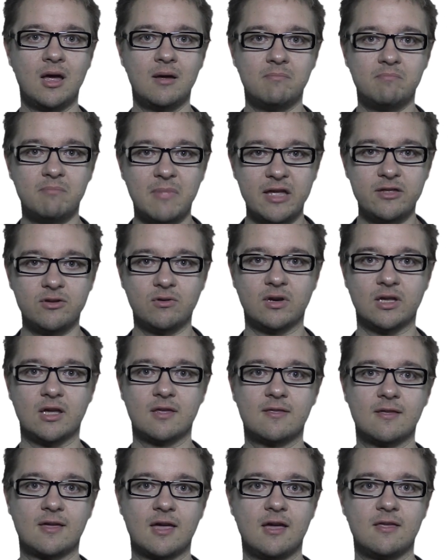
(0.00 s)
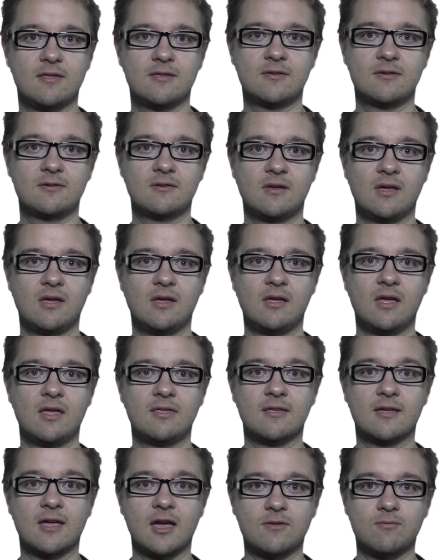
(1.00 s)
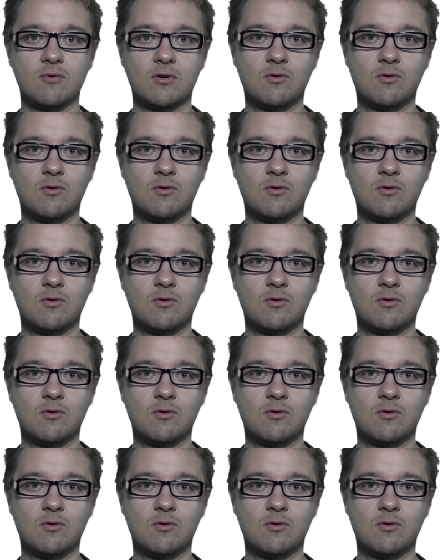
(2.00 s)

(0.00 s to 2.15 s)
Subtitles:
manually, as the case